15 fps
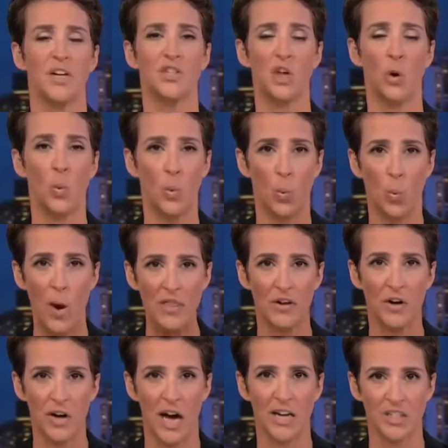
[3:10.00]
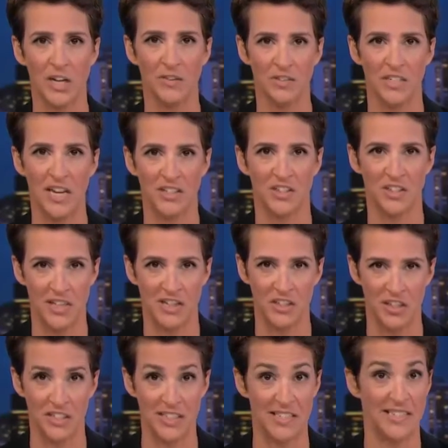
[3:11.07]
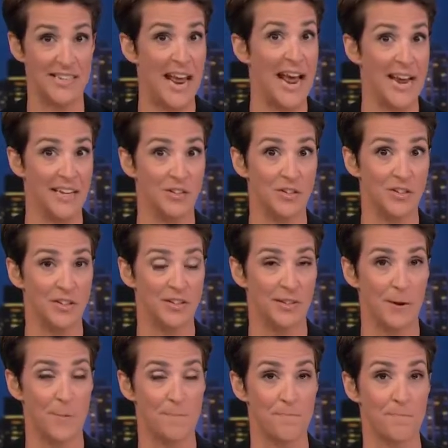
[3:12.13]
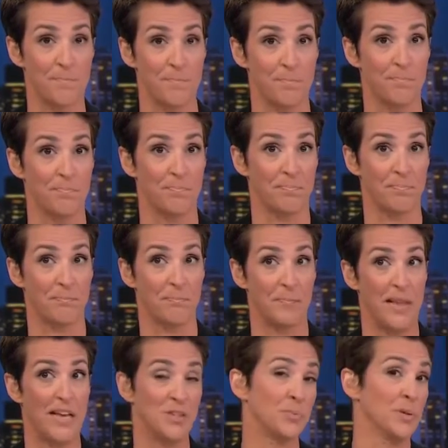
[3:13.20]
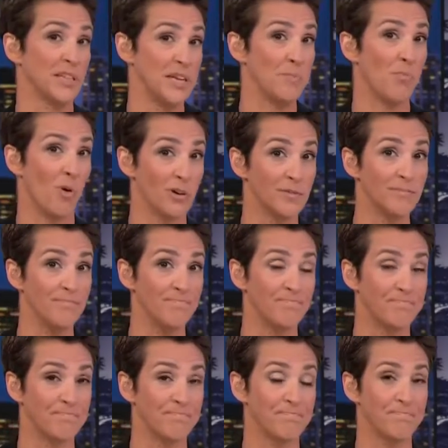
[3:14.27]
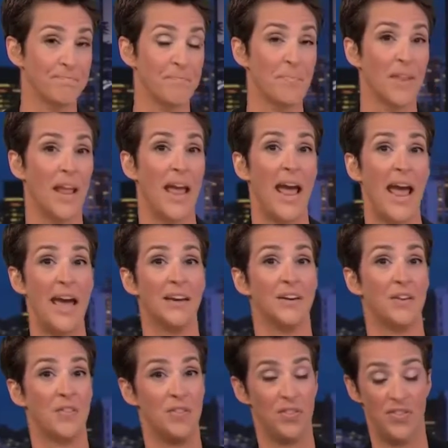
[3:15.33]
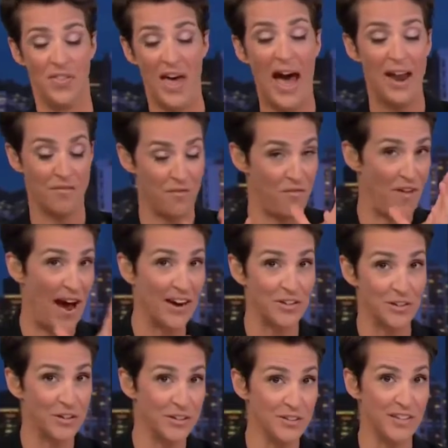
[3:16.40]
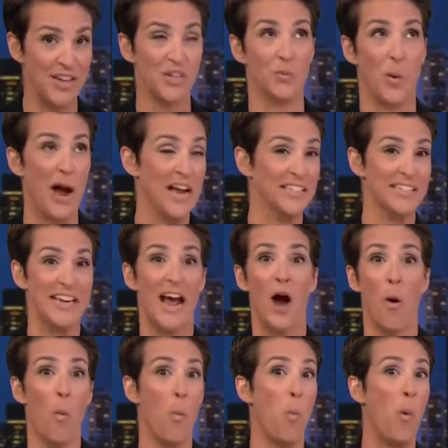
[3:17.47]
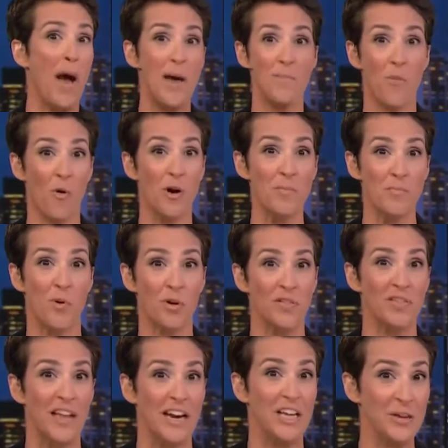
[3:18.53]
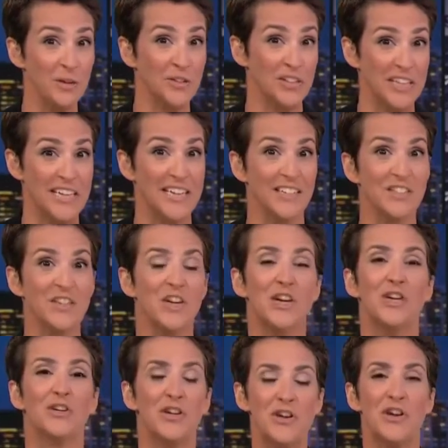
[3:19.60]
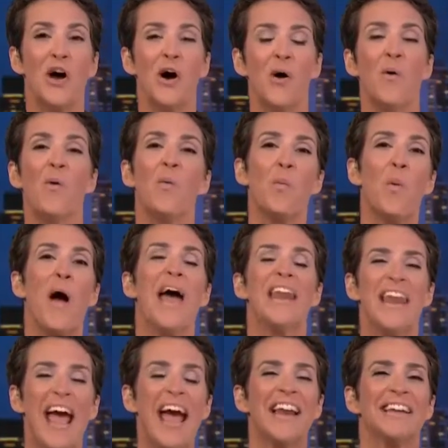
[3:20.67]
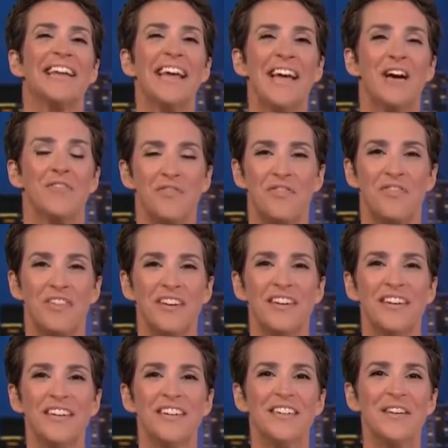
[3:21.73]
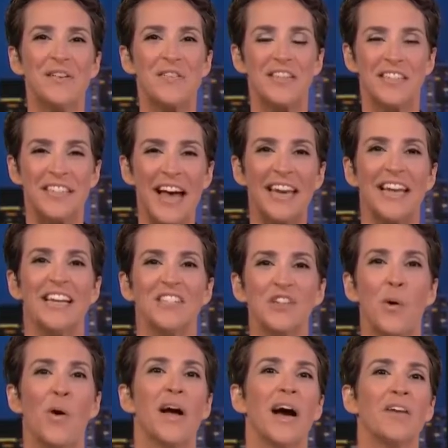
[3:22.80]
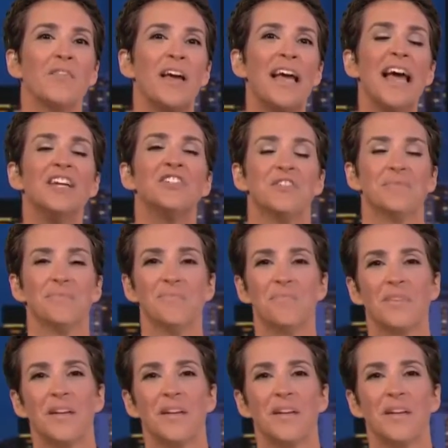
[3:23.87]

So, whether or not Jeff Sessions stays is really important. And that factor is why it's now way more important than it usually is to know when and if the Senate is going on vacation.